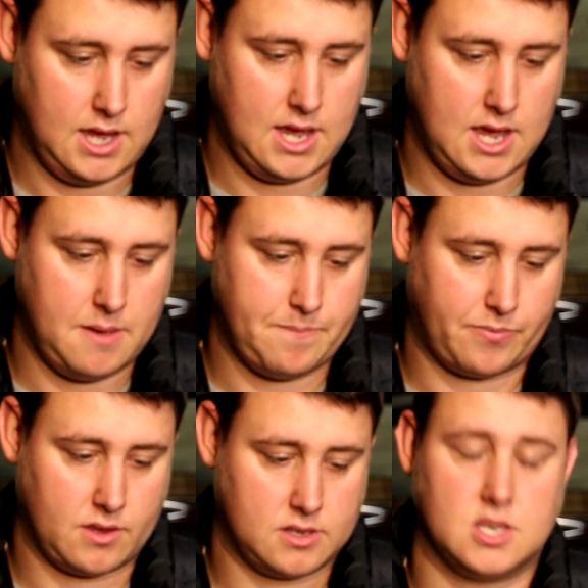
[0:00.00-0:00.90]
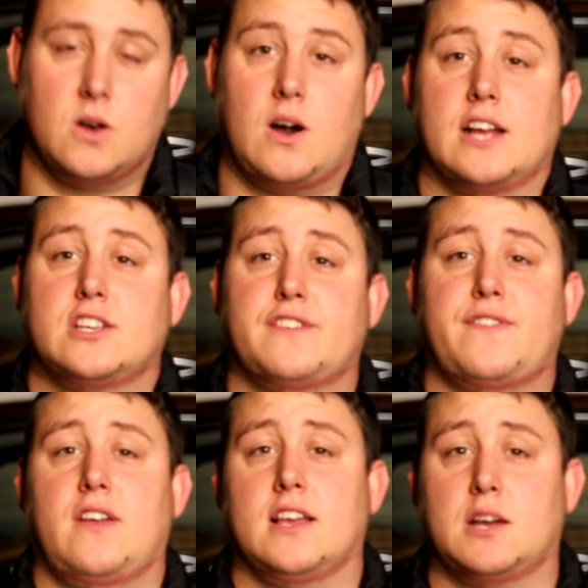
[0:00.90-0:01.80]
So I just
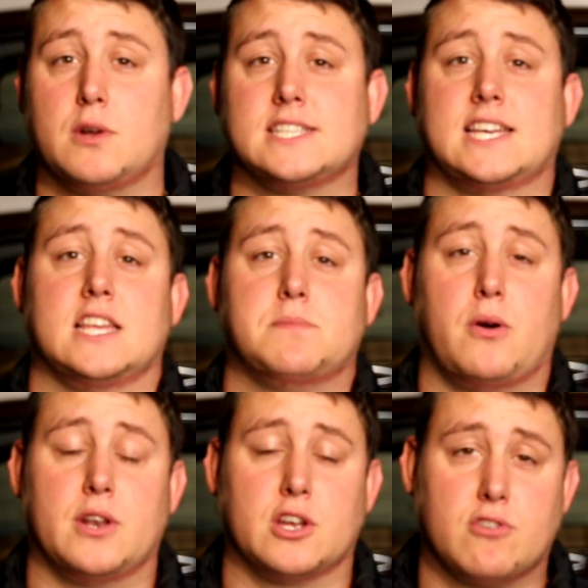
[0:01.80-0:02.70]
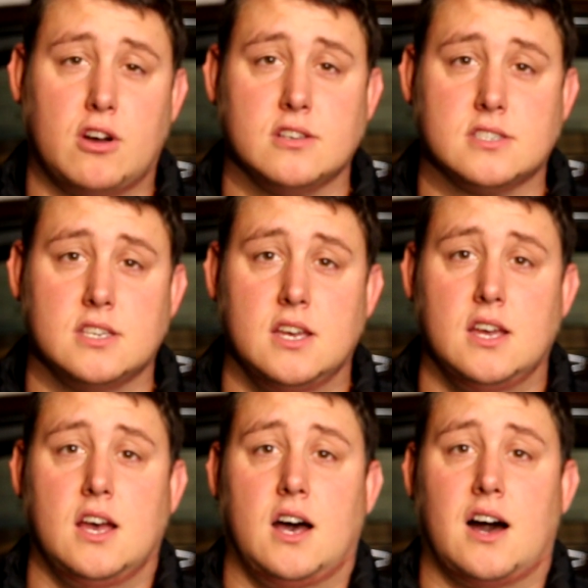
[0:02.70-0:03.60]
feel like I wanted to get this point across.
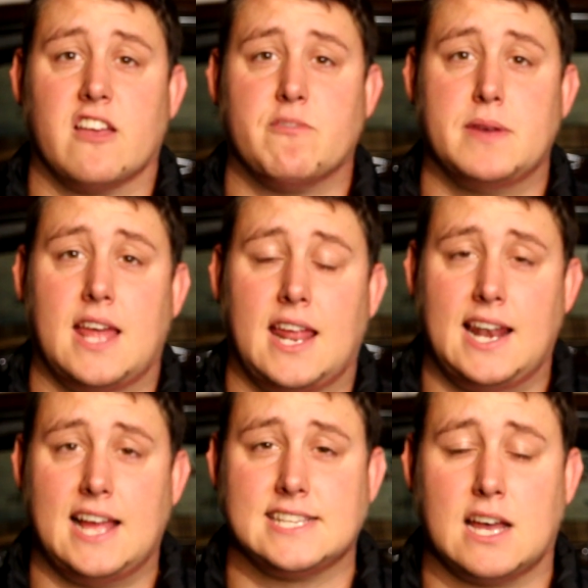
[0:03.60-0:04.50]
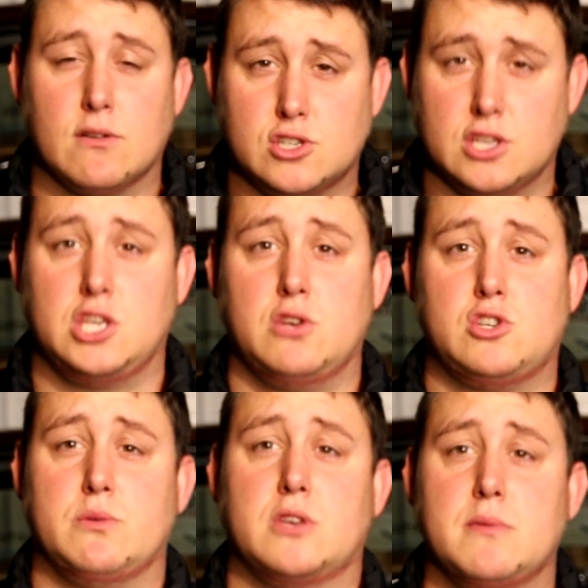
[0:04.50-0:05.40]
I have been a letdown to the
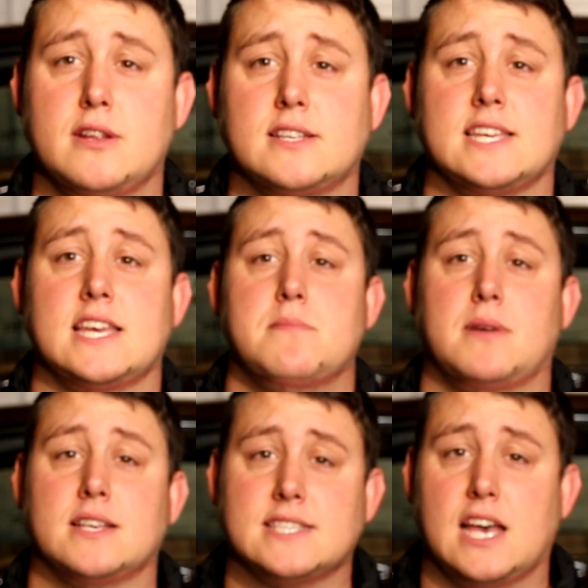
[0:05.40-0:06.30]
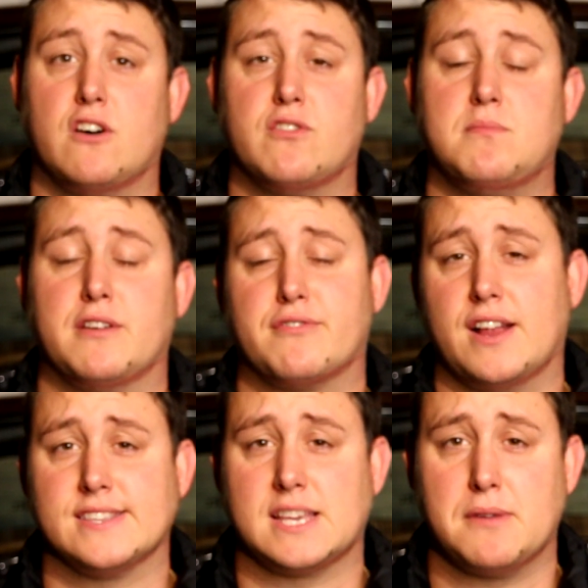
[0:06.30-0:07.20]
YouTube community, myself, my
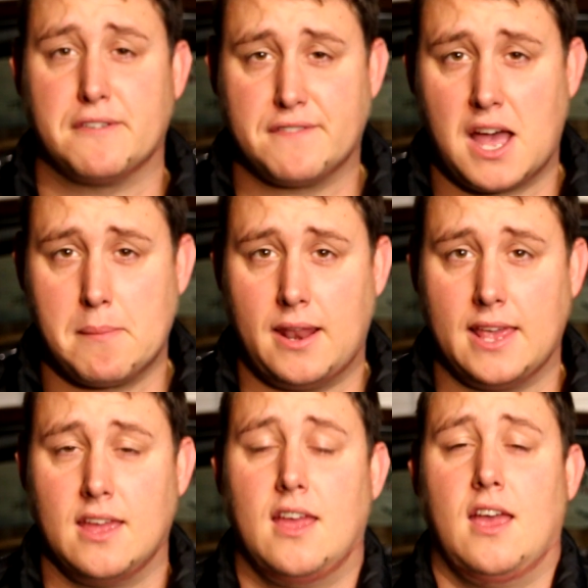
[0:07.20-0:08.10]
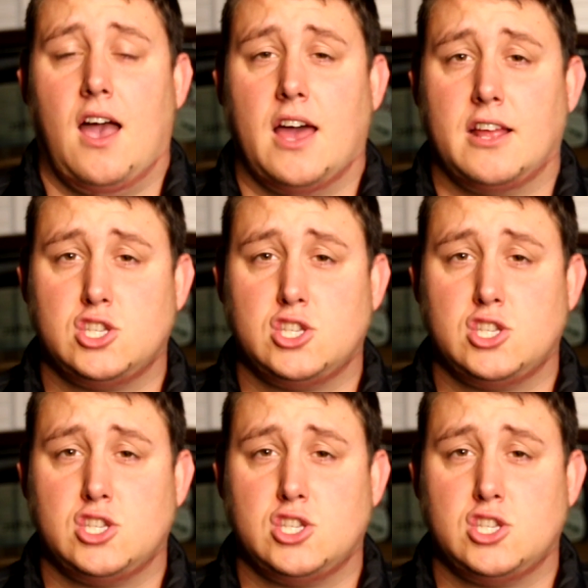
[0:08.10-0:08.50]
friends and my family, and